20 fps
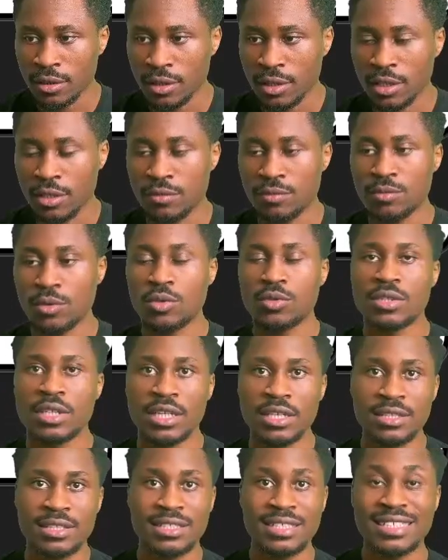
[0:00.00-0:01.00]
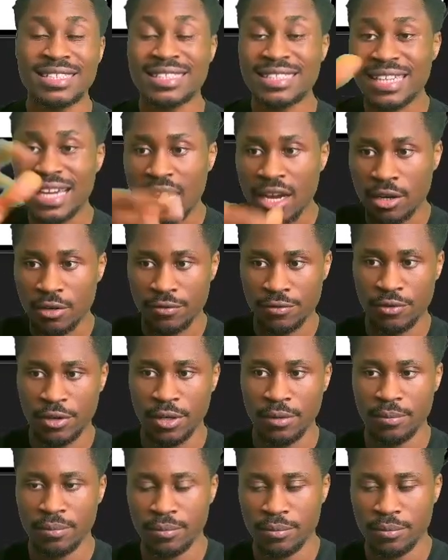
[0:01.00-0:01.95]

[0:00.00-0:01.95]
it rotates the entire frame,